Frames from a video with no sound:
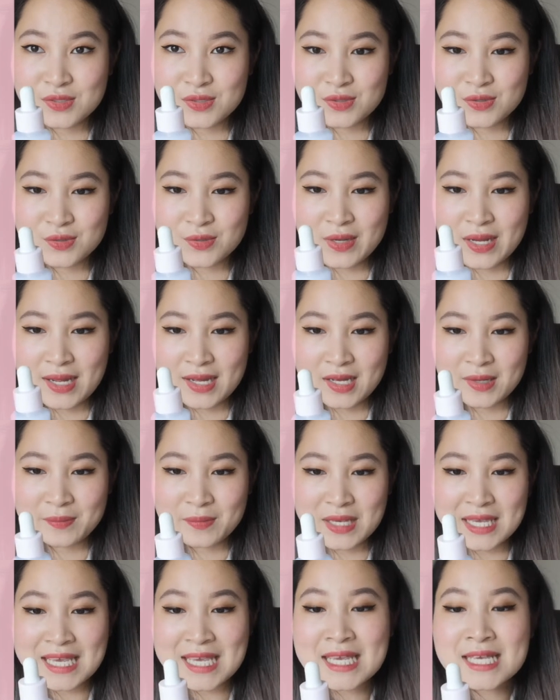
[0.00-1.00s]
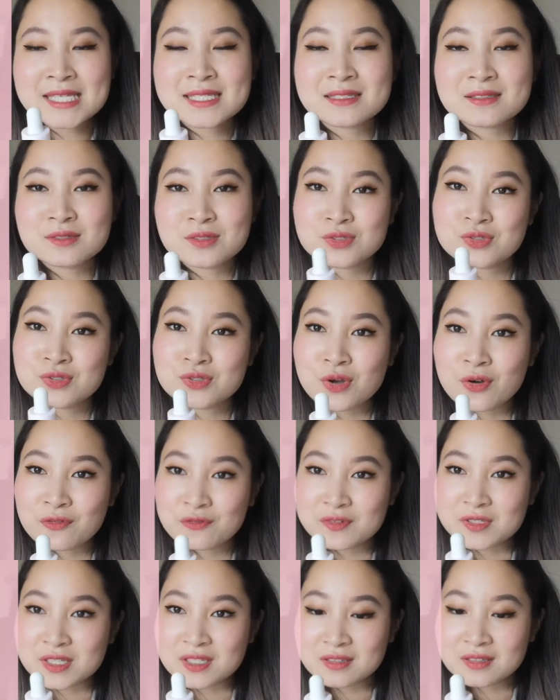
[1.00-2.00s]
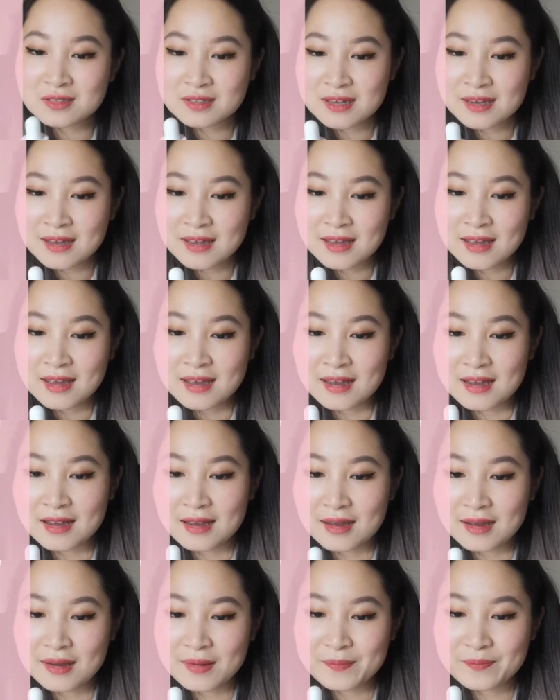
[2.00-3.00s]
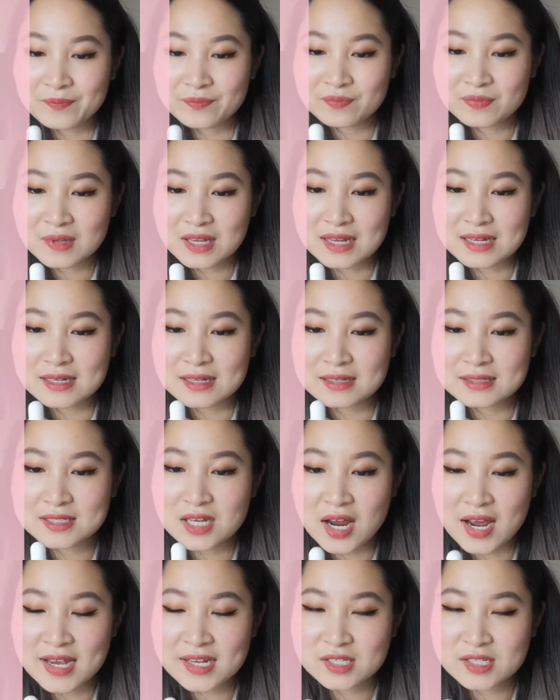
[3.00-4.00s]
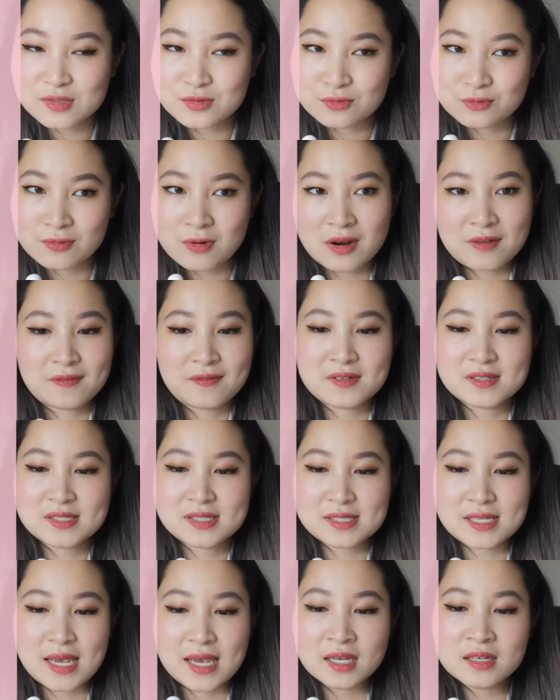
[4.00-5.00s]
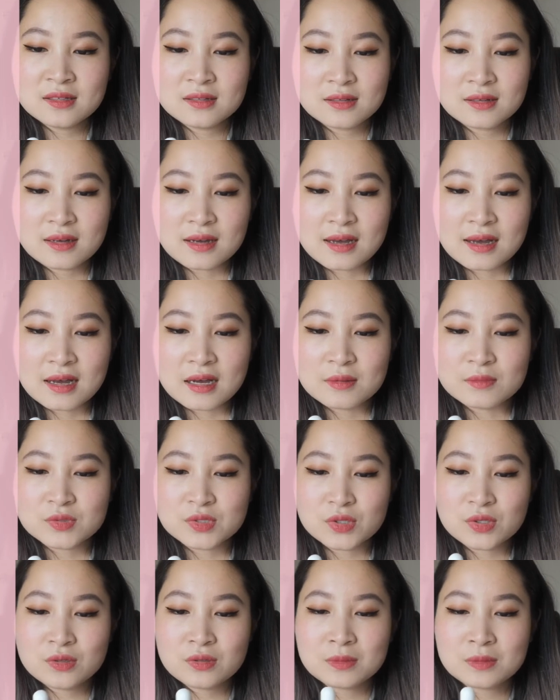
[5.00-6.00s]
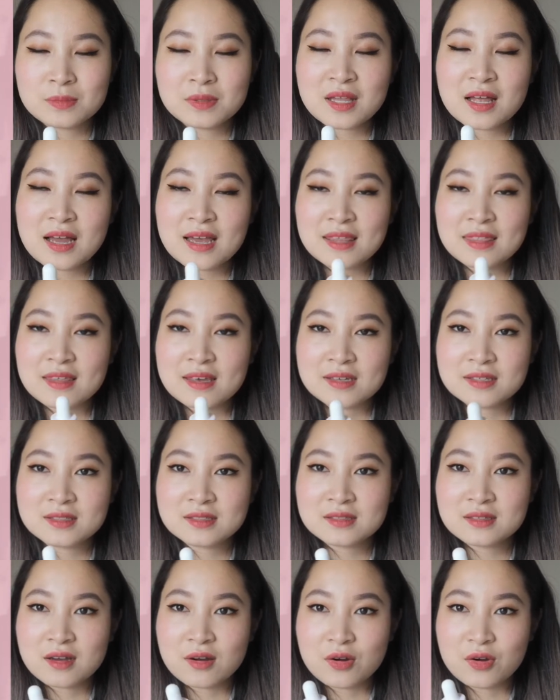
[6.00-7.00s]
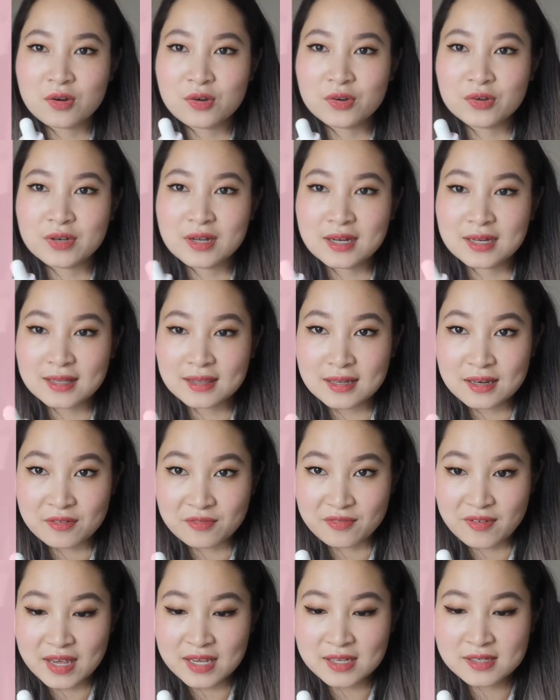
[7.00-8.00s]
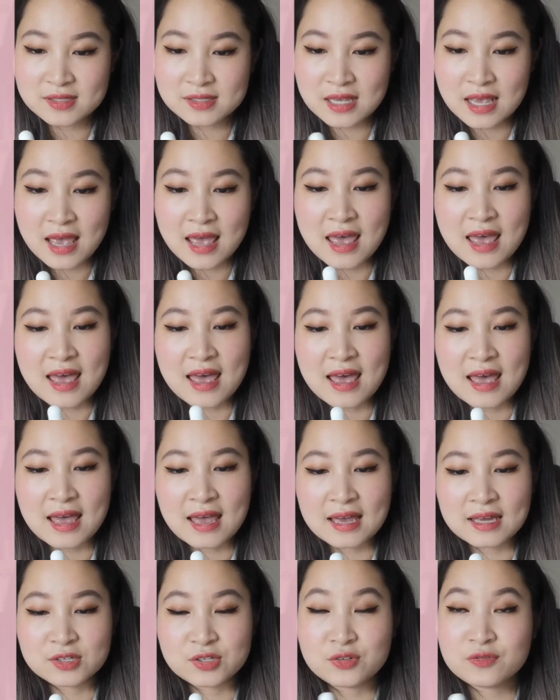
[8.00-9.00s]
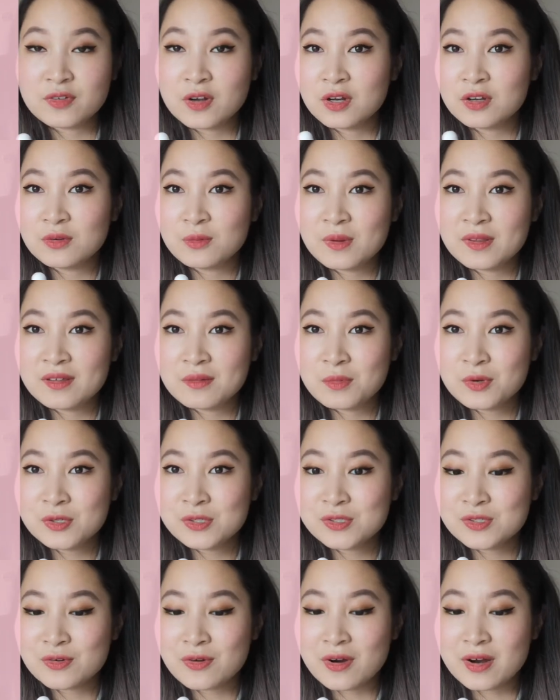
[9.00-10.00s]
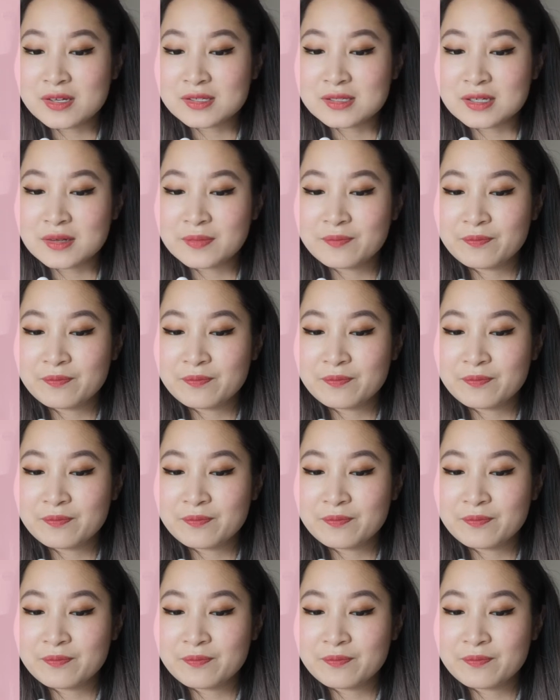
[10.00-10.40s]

to um, ease and soften um, tight, rough skin. Um, so you apply this on a clean face and you follow with a moisturizer.